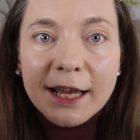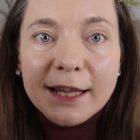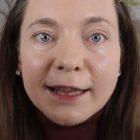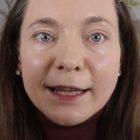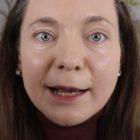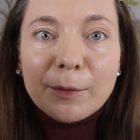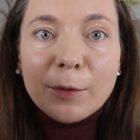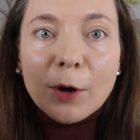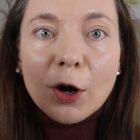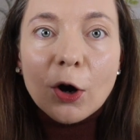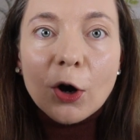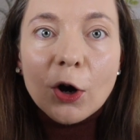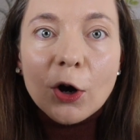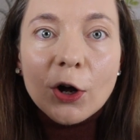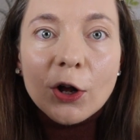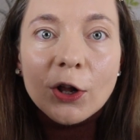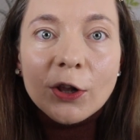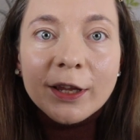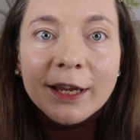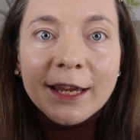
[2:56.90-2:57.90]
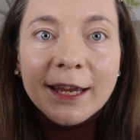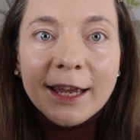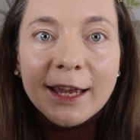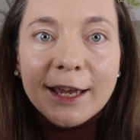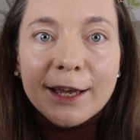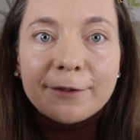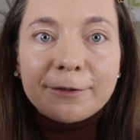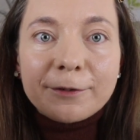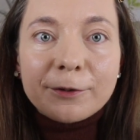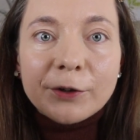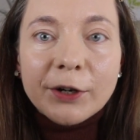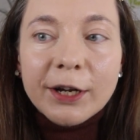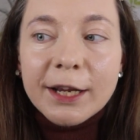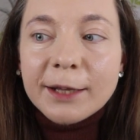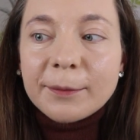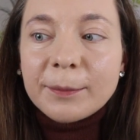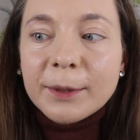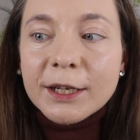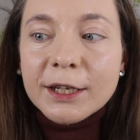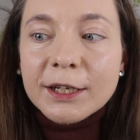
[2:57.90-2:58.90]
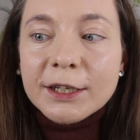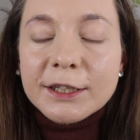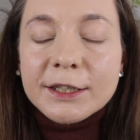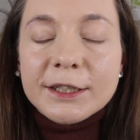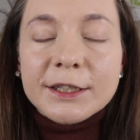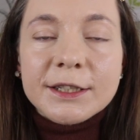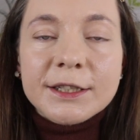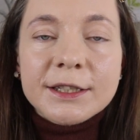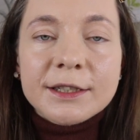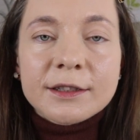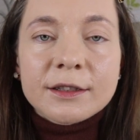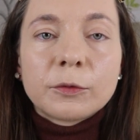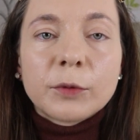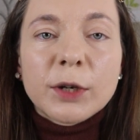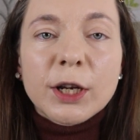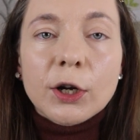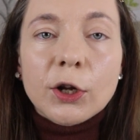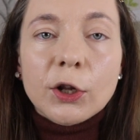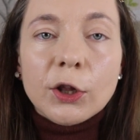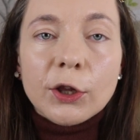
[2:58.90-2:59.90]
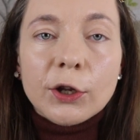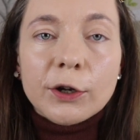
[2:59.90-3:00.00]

and I'm all here for it because we all